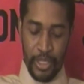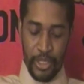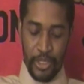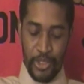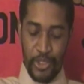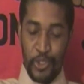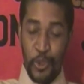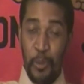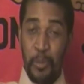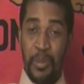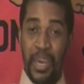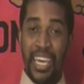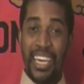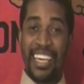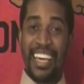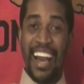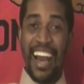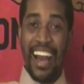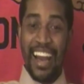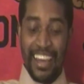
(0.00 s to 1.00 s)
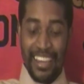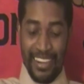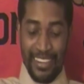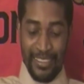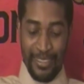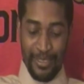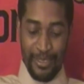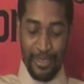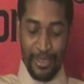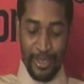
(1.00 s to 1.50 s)
So may God
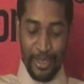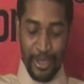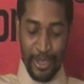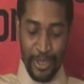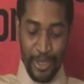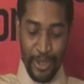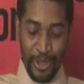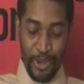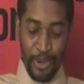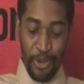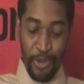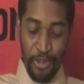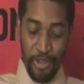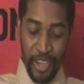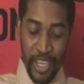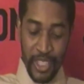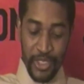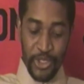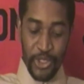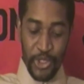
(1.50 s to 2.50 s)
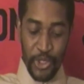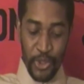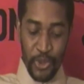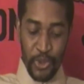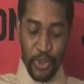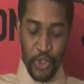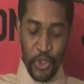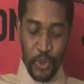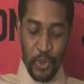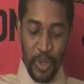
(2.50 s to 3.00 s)
grant you
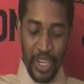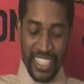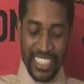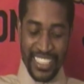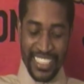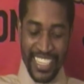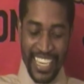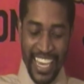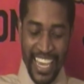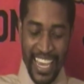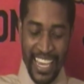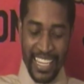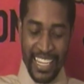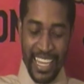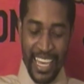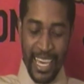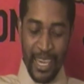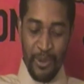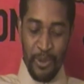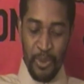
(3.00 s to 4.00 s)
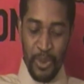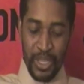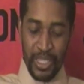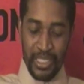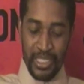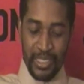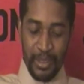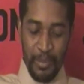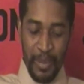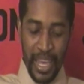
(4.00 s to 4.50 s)
to attain a
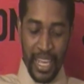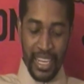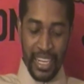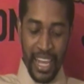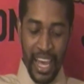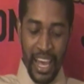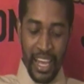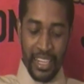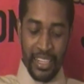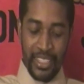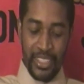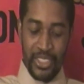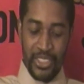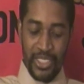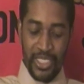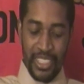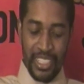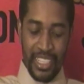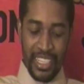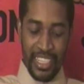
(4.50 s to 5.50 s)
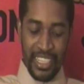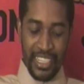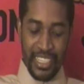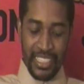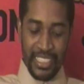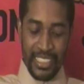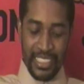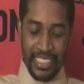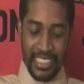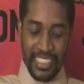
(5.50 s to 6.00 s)
wisdom and knowledge
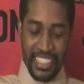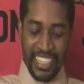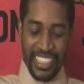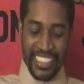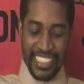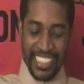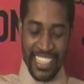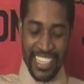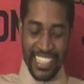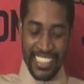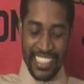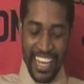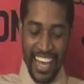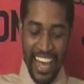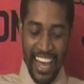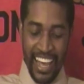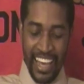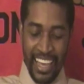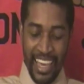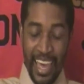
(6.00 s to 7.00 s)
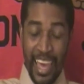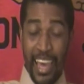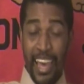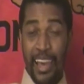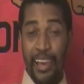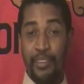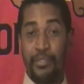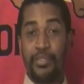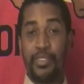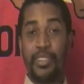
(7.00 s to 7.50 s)
such as I
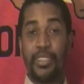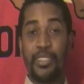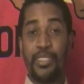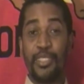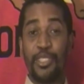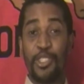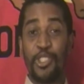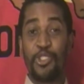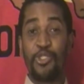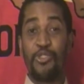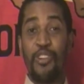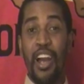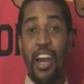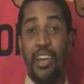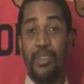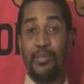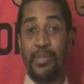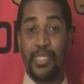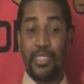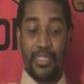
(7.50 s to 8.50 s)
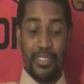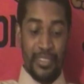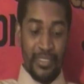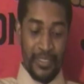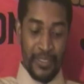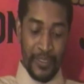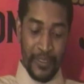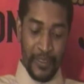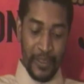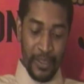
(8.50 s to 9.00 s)
have described.
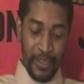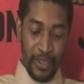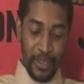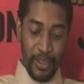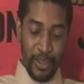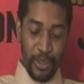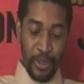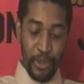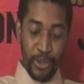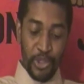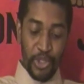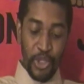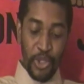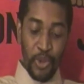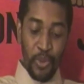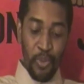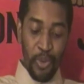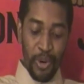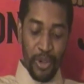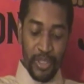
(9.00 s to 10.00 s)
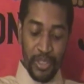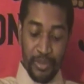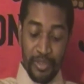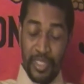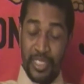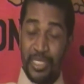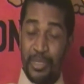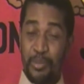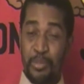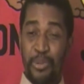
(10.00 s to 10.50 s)
Those are the words of
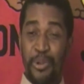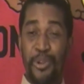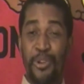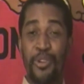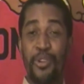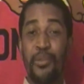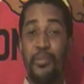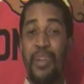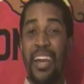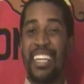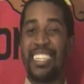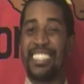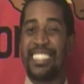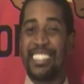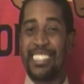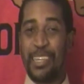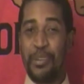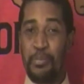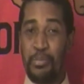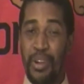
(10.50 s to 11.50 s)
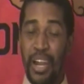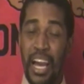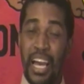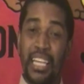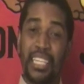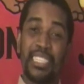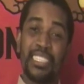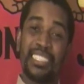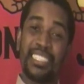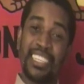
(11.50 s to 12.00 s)
His Imperial Majesty Emperor
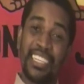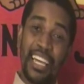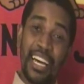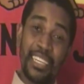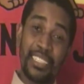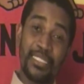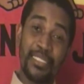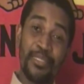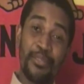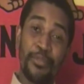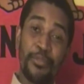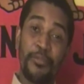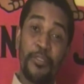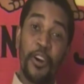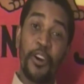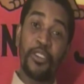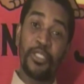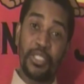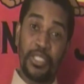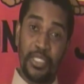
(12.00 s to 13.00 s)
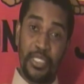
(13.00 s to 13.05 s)
Haile Selassie I,